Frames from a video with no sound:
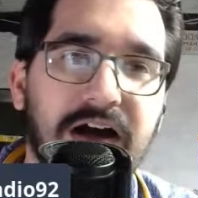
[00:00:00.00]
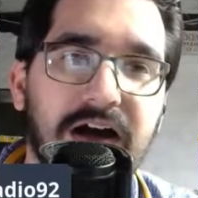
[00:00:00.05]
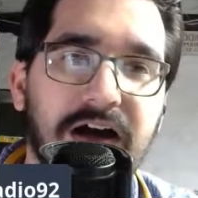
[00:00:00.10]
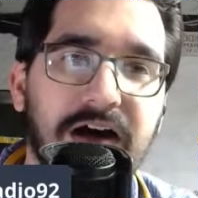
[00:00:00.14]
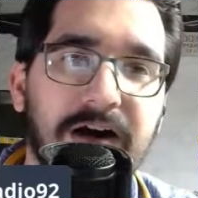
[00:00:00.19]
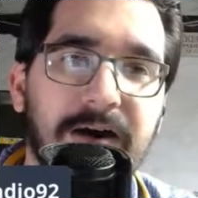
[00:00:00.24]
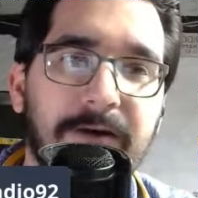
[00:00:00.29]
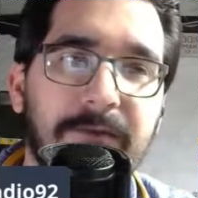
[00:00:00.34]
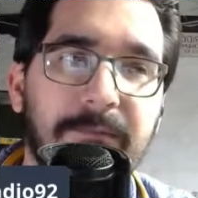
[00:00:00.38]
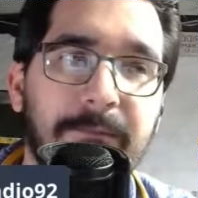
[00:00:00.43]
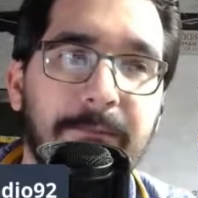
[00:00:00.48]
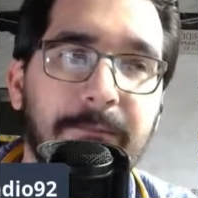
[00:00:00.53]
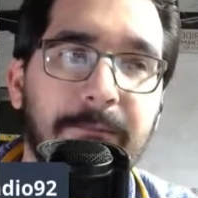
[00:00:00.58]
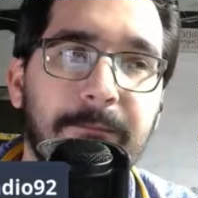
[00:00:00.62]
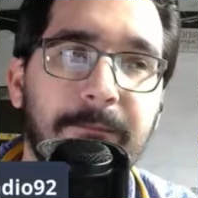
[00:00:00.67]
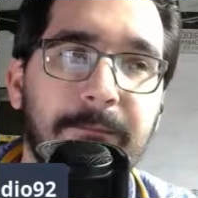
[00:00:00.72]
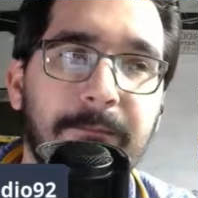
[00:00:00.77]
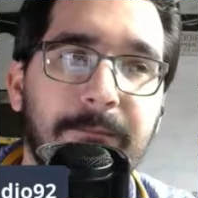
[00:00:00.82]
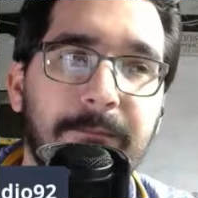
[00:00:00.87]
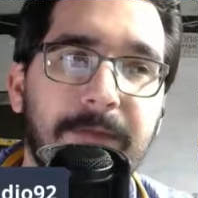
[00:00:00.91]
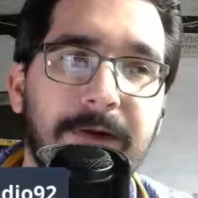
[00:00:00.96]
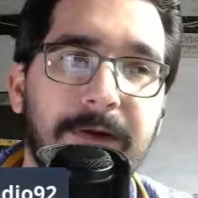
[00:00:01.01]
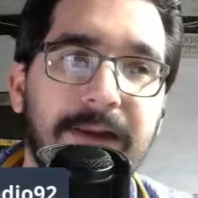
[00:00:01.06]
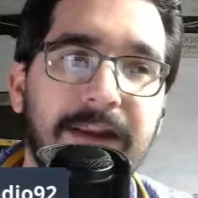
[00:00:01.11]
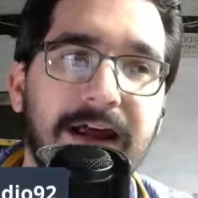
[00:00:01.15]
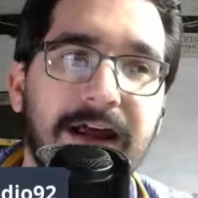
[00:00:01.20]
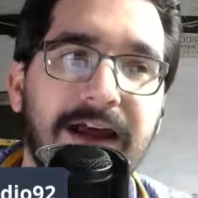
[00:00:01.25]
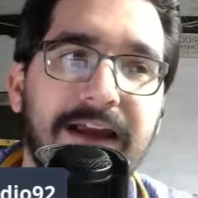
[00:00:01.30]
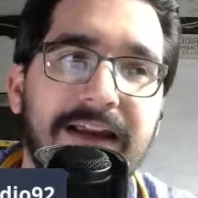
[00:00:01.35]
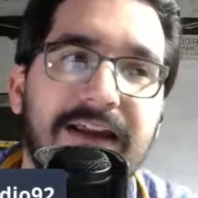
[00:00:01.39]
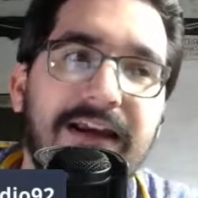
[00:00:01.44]
Uh,
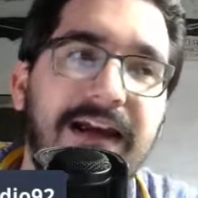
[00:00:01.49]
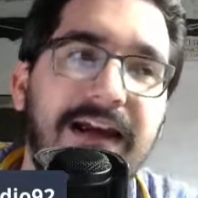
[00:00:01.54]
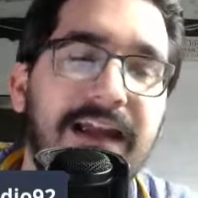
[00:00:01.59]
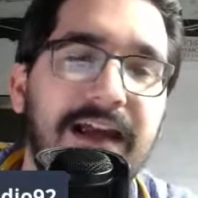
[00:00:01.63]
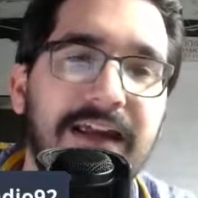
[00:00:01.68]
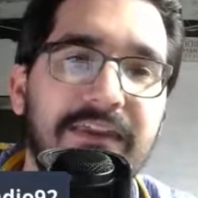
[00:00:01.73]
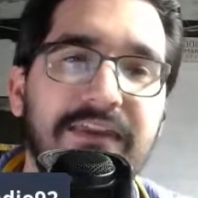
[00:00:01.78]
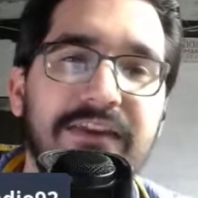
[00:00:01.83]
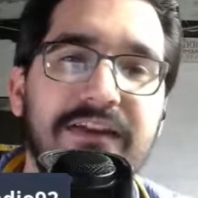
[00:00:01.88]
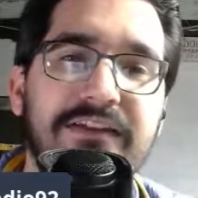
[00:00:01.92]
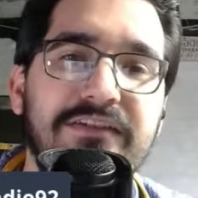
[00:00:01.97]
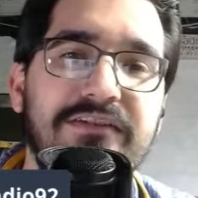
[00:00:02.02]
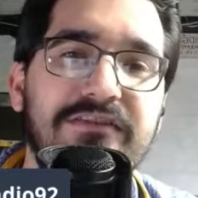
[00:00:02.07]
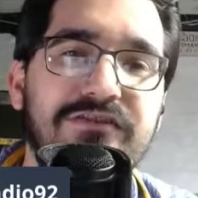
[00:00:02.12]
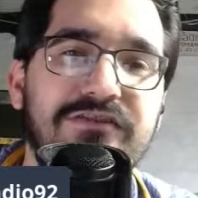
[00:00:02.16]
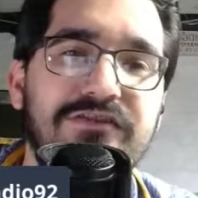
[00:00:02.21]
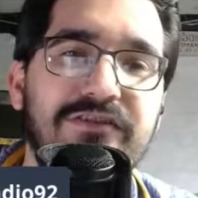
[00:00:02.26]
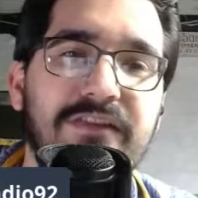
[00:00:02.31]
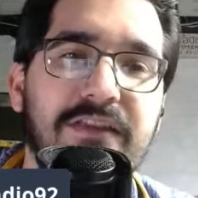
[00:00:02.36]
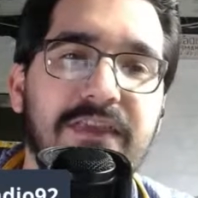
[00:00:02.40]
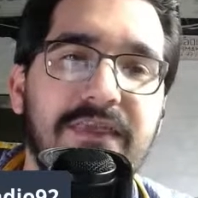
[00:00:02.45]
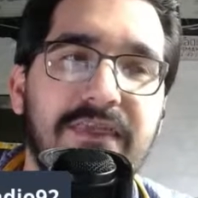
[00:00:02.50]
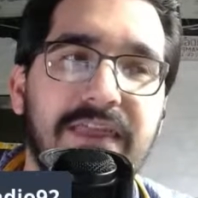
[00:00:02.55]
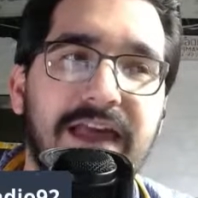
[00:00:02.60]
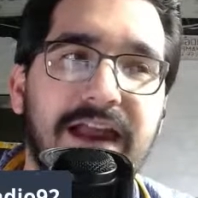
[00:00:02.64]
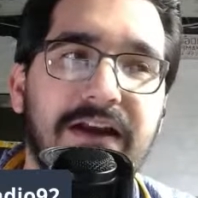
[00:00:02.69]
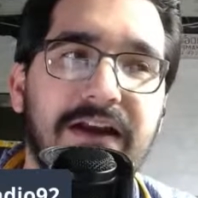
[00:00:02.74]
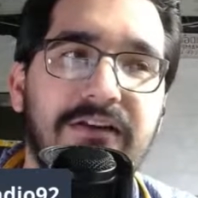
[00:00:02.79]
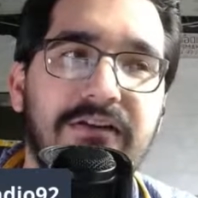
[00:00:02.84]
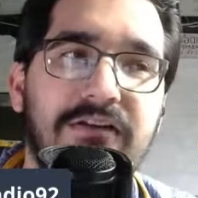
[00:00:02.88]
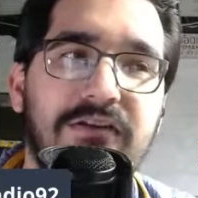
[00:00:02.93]
I think just
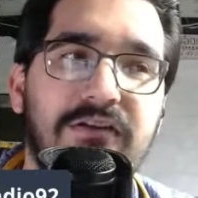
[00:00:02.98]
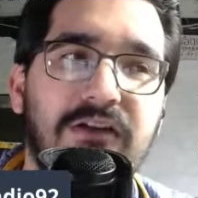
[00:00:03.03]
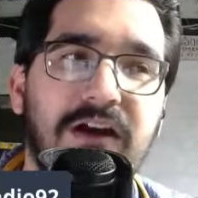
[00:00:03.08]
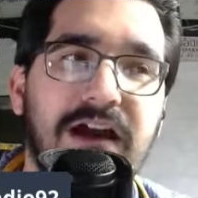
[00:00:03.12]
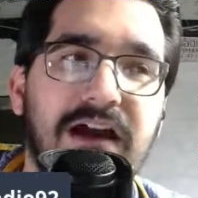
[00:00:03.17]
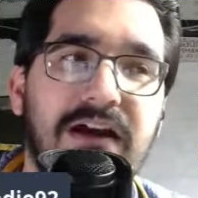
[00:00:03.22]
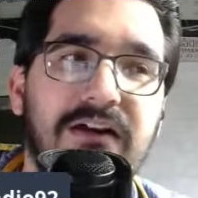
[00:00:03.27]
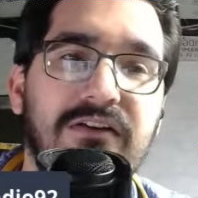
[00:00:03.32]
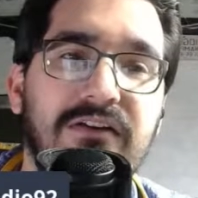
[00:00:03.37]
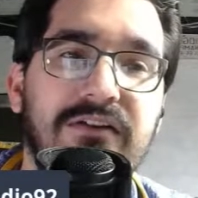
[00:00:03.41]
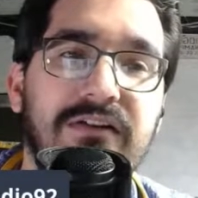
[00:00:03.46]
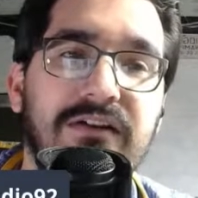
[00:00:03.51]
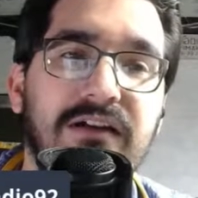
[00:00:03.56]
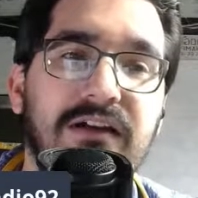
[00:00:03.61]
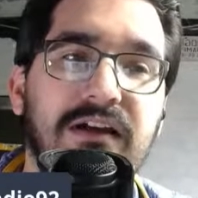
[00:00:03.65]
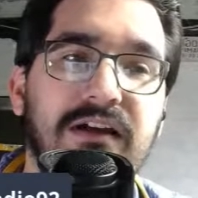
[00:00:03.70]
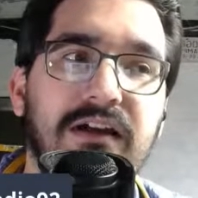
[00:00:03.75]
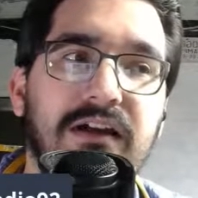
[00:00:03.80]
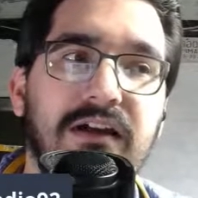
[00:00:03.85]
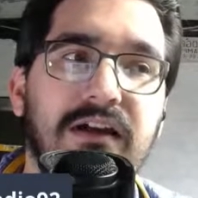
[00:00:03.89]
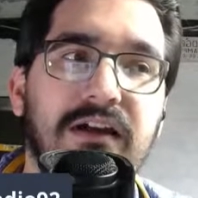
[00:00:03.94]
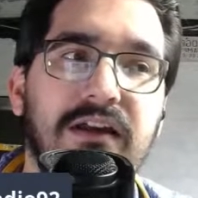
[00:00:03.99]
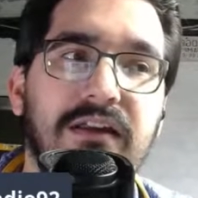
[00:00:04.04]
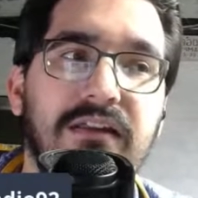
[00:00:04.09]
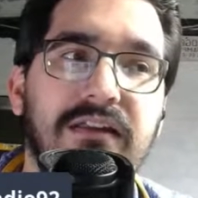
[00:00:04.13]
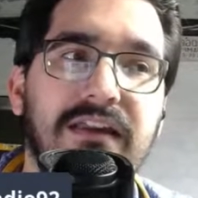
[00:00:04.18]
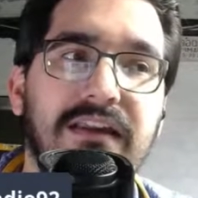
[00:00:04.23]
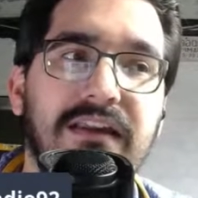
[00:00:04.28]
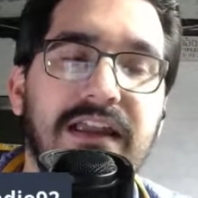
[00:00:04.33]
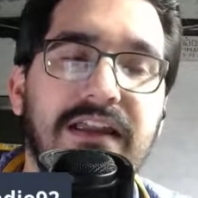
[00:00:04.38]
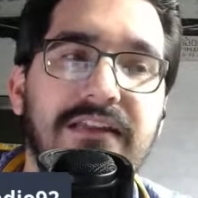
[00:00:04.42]
that crowd,
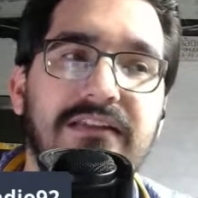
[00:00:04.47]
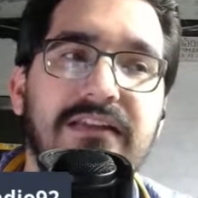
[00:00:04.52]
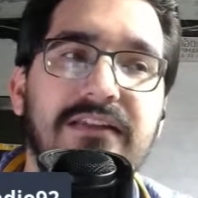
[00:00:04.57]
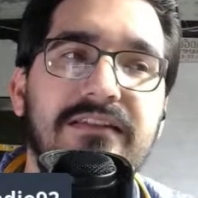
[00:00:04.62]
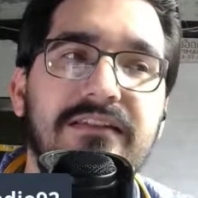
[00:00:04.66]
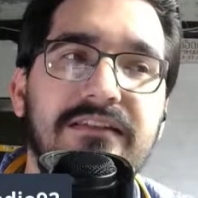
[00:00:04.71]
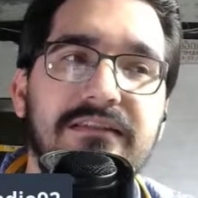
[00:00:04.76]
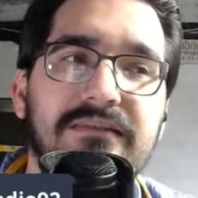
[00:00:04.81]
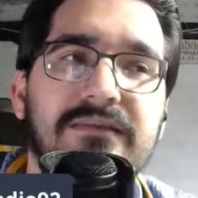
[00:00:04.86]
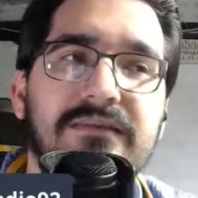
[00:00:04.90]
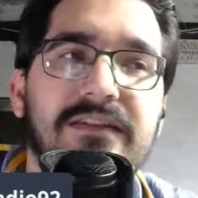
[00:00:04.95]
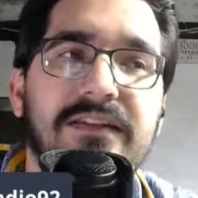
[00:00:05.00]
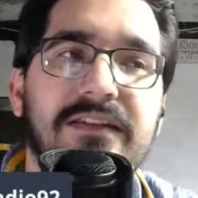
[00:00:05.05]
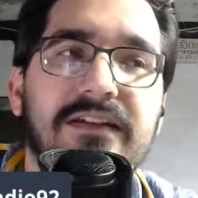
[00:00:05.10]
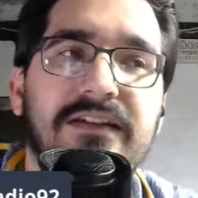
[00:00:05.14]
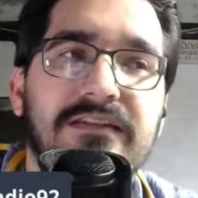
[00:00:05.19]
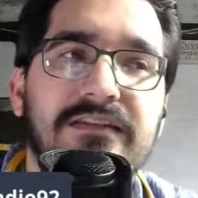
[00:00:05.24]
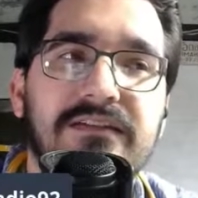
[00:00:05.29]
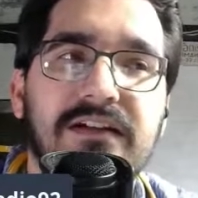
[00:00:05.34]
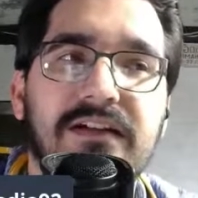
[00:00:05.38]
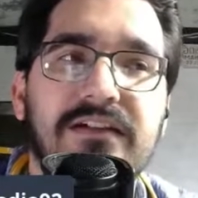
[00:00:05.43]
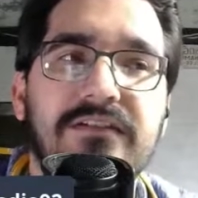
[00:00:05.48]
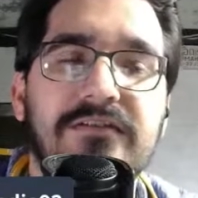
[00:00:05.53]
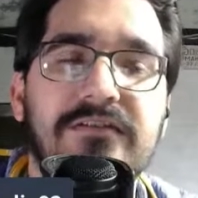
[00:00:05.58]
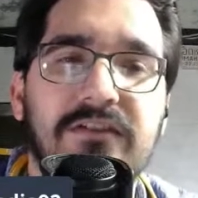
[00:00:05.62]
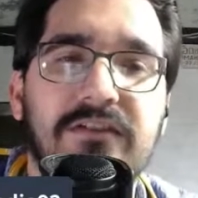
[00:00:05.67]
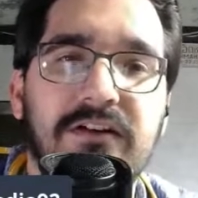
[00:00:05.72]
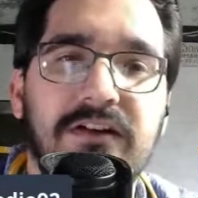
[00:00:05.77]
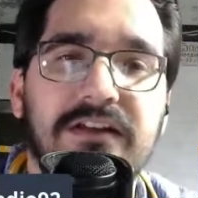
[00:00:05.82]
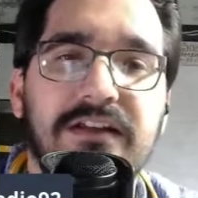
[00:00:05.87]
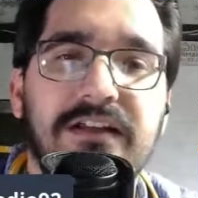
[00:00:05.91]
that the younger
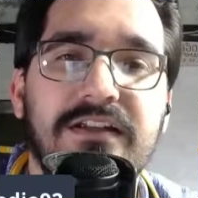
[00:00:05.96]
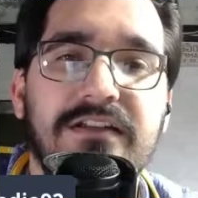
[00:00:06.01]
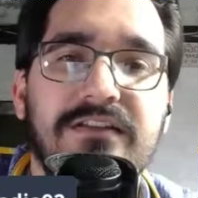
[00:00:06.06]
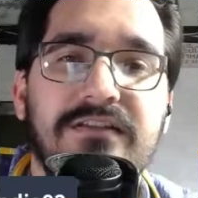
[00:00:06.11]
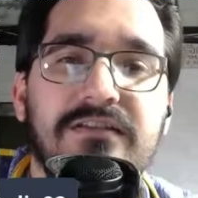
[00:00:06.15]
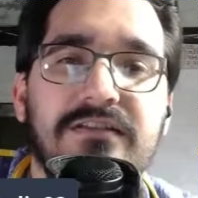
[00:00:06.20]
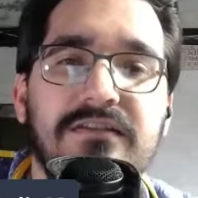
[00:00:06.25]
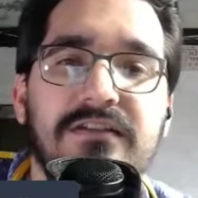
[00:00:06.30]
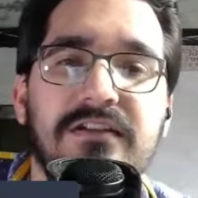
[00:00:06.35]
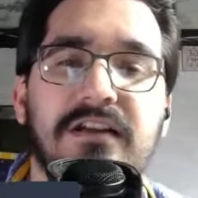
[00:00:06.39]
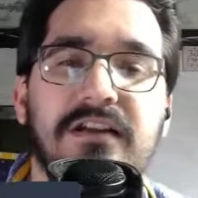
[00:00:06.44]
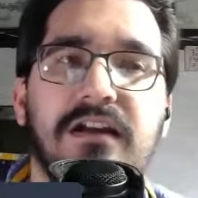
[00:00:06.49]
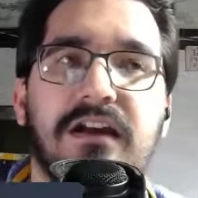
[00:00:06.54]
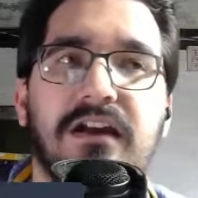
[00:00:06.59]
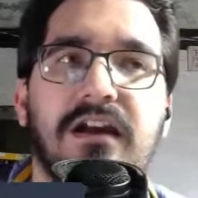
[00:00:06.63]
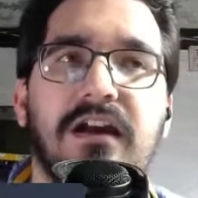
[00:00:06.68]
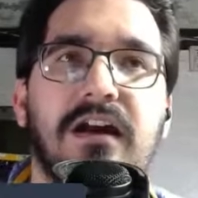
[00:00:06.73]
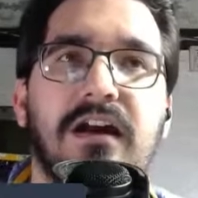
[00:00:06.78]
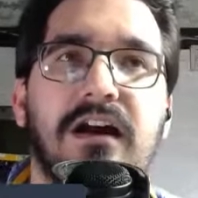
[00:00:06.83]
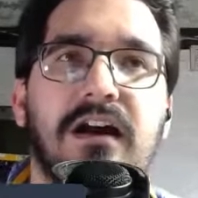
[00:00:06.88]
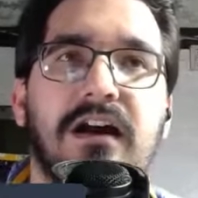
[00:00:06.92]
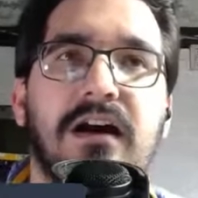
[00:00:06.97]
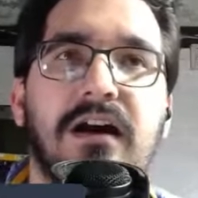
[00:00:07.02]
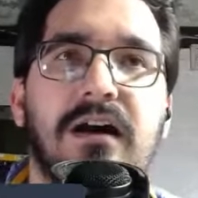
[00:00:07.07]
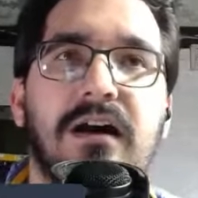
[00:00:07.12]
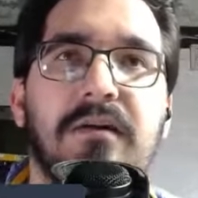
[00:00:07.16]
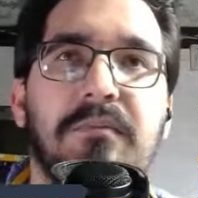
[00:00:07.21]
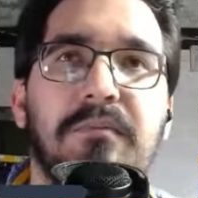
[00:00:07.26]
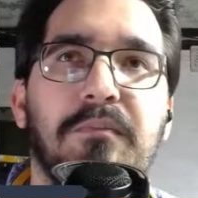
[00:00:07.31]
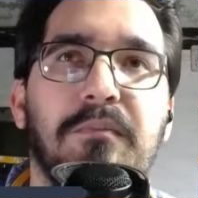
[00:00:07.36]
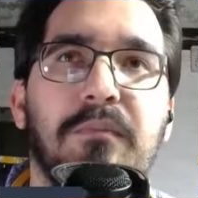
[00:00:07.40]
audience,
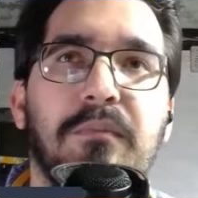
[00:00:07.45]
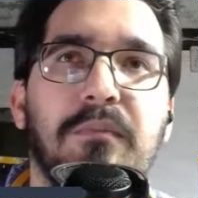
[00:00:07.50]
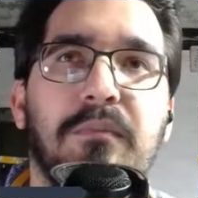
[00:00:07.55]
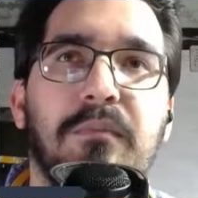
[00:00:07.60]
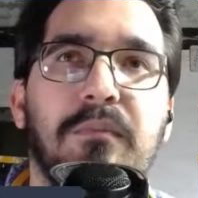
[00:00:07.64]
um,